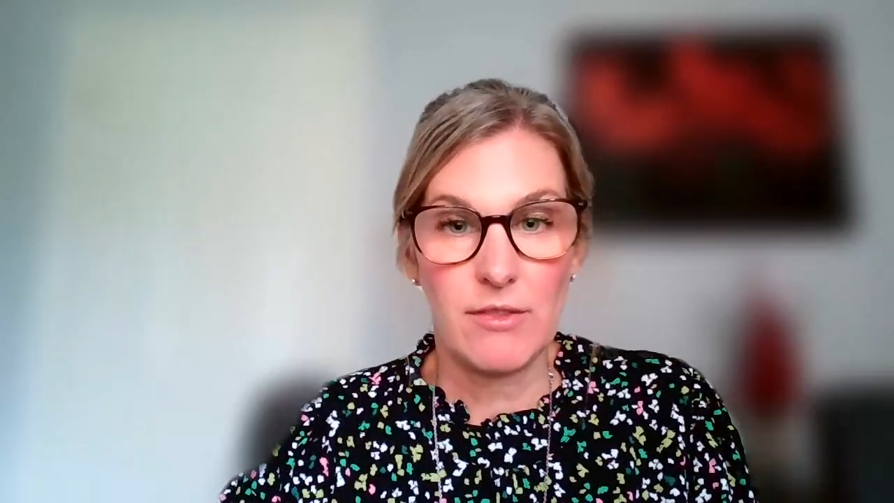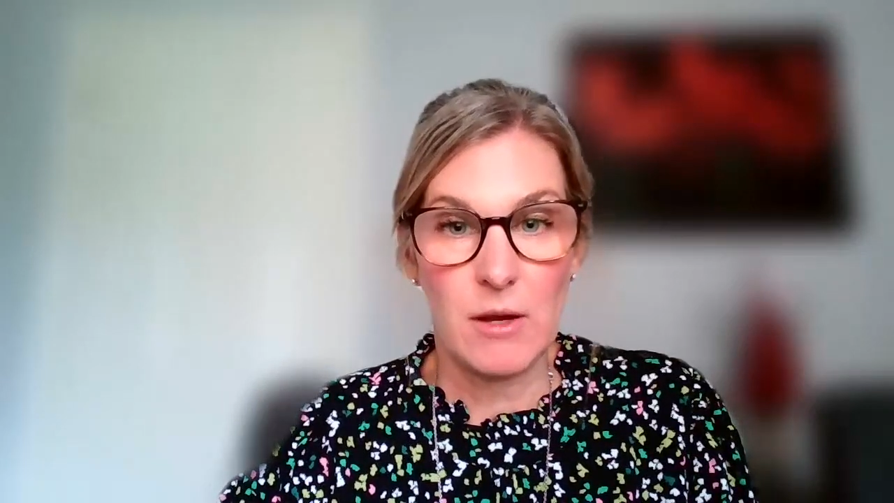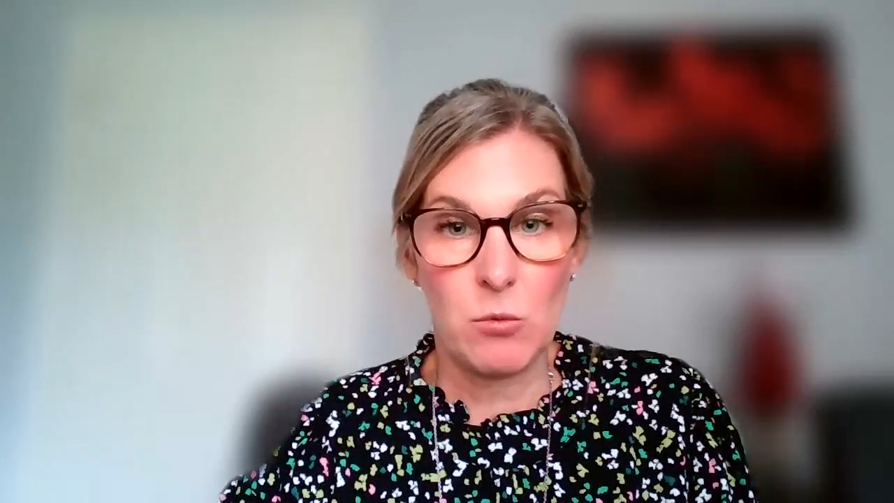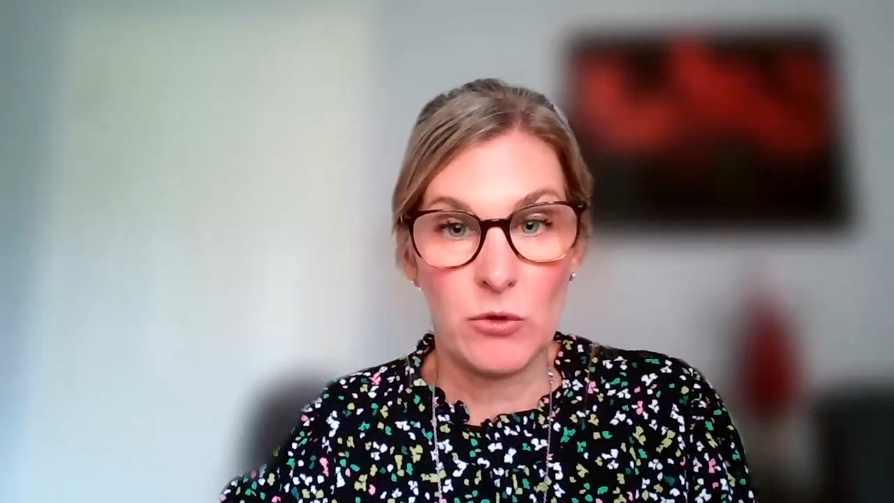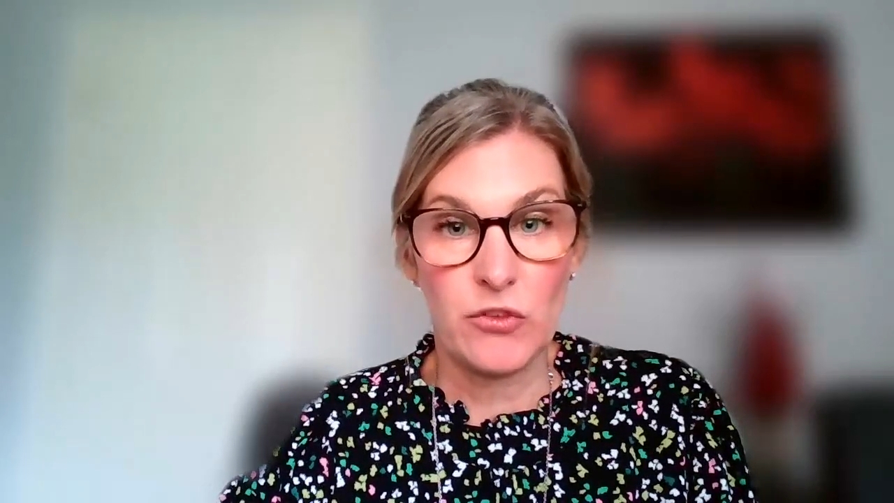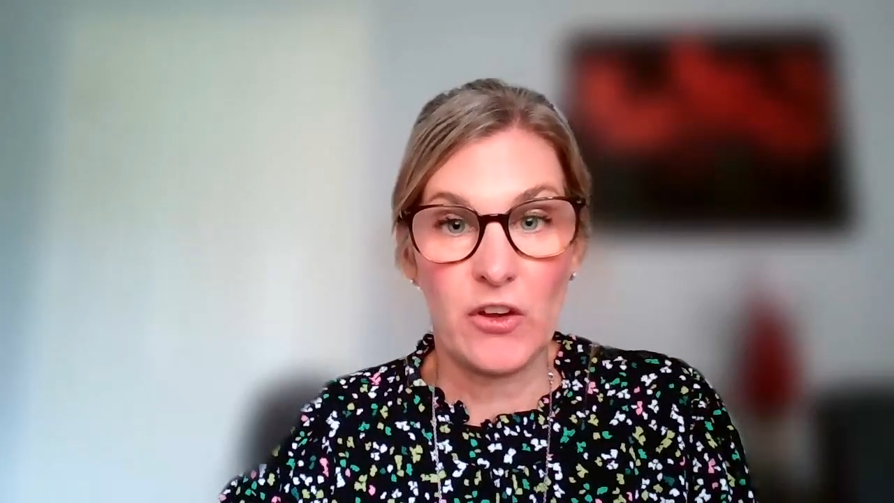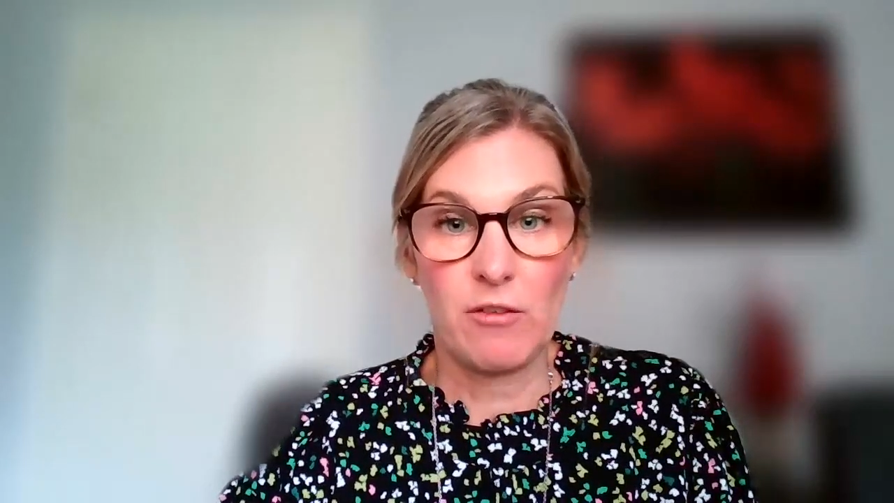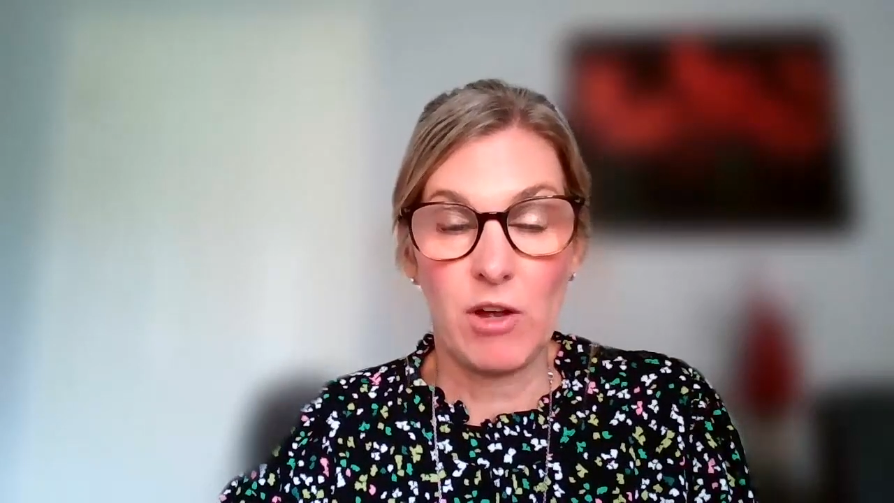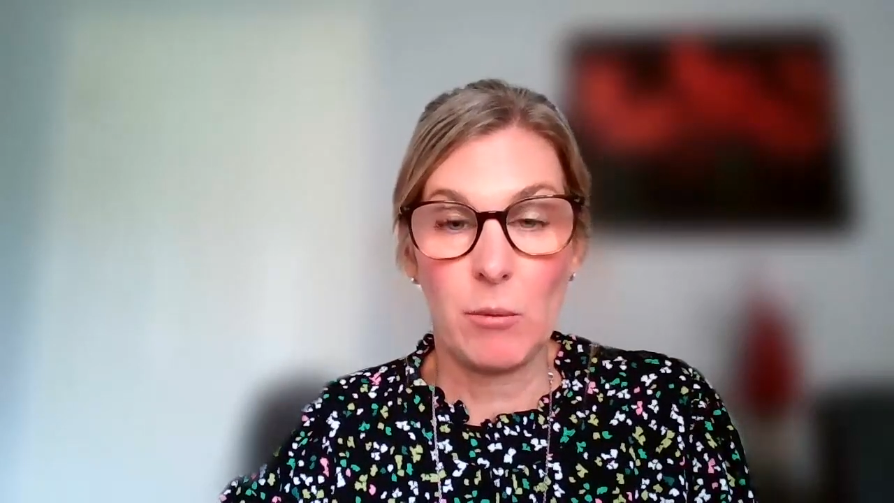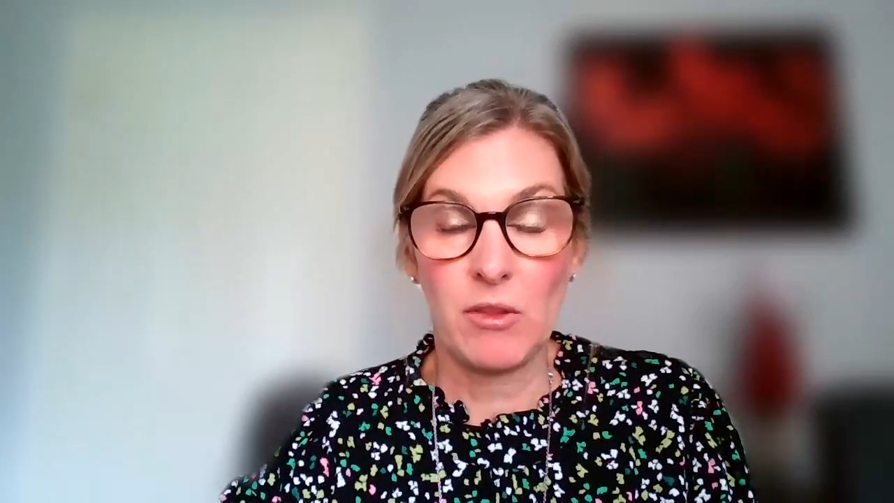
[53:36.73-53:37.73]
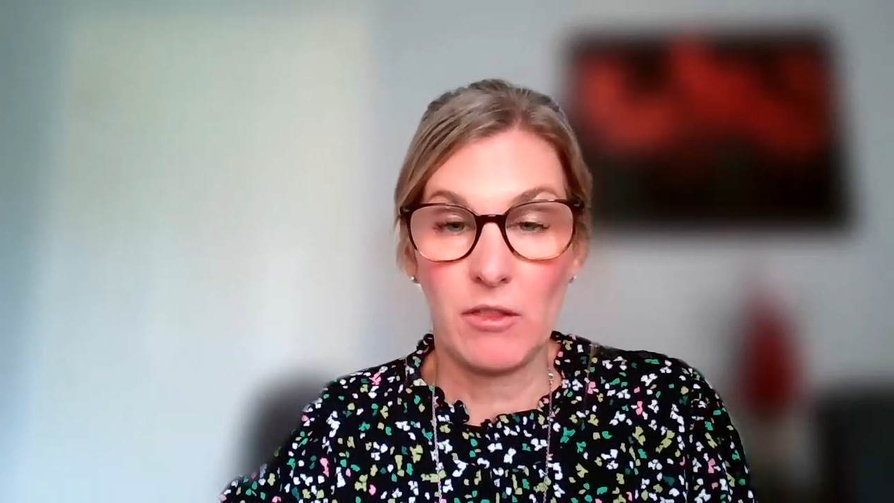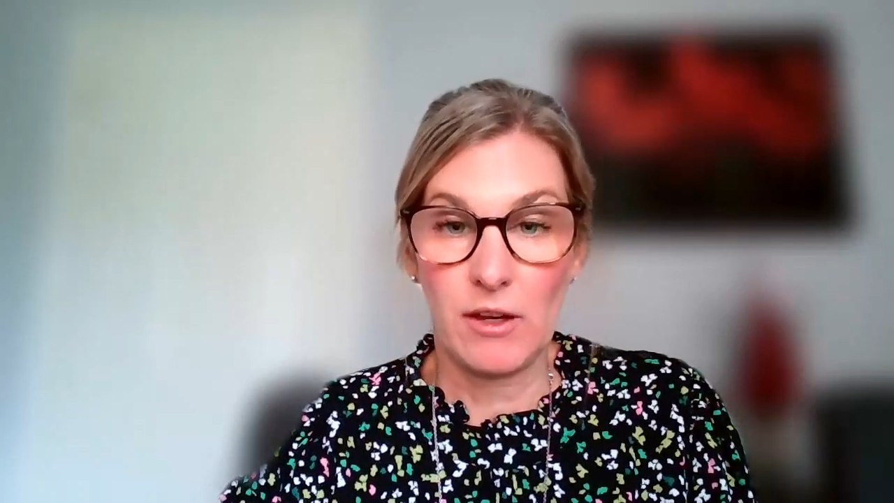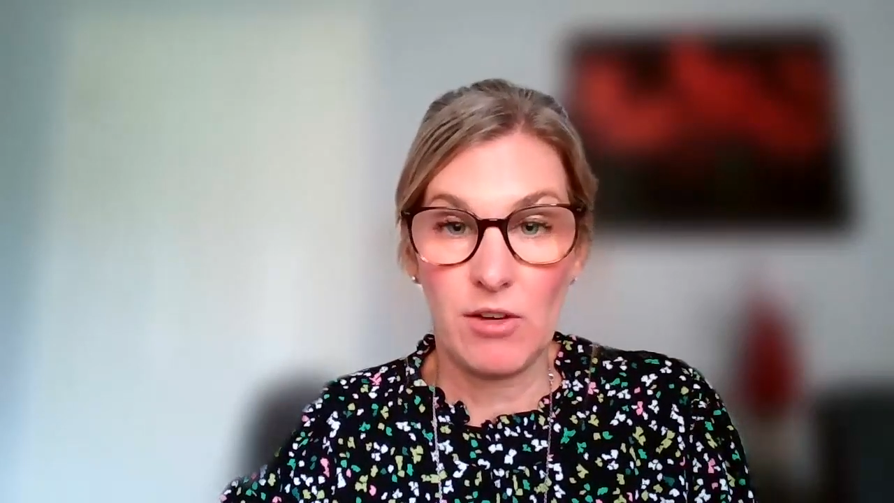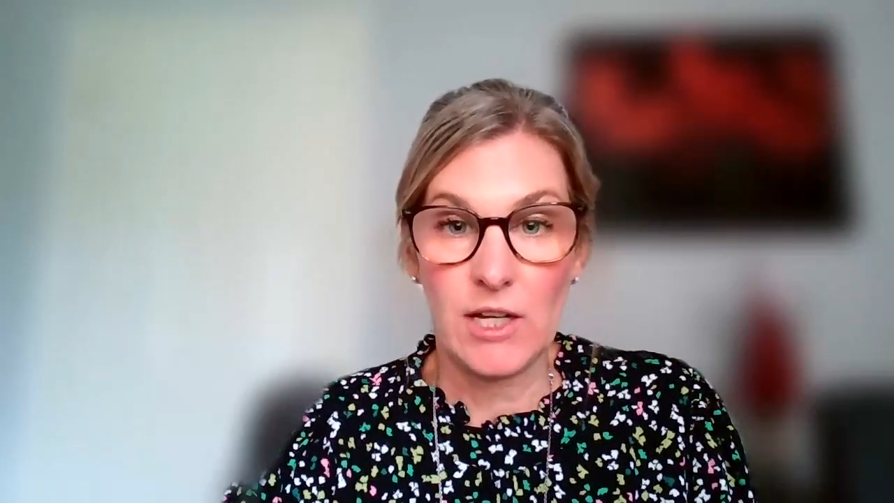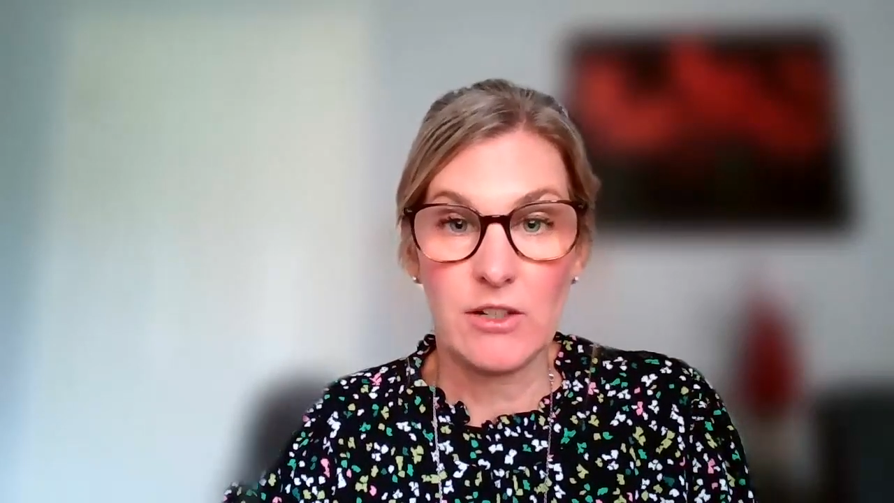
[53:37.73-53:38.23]
they want to give up, that
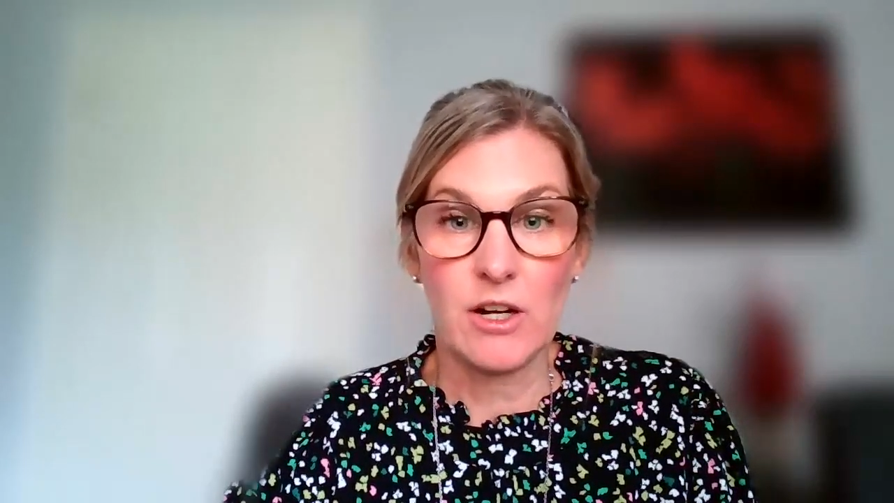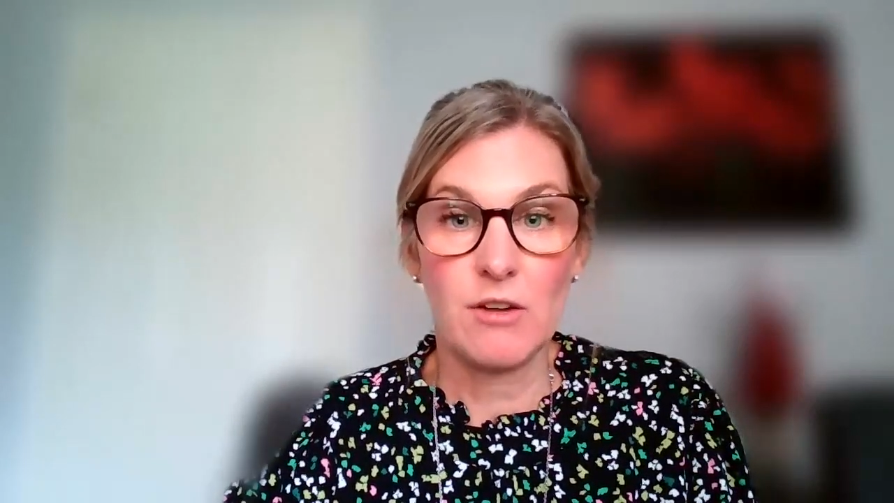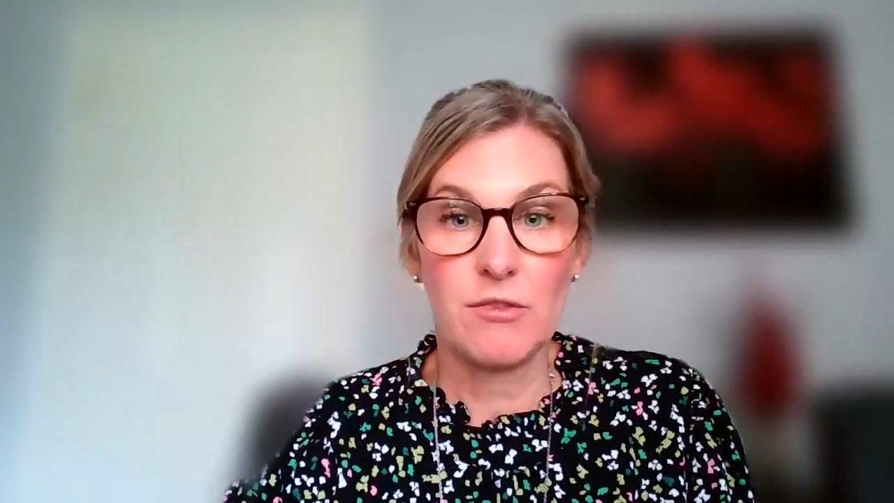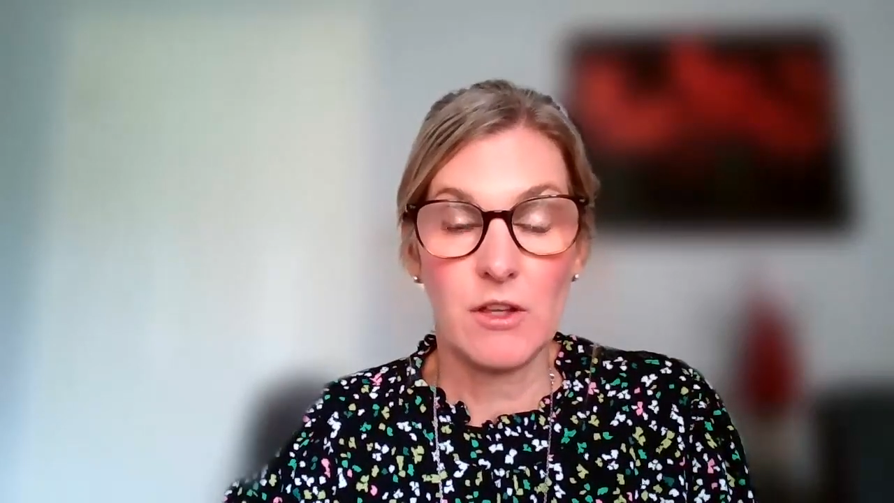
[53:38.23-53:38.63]
they've had enough,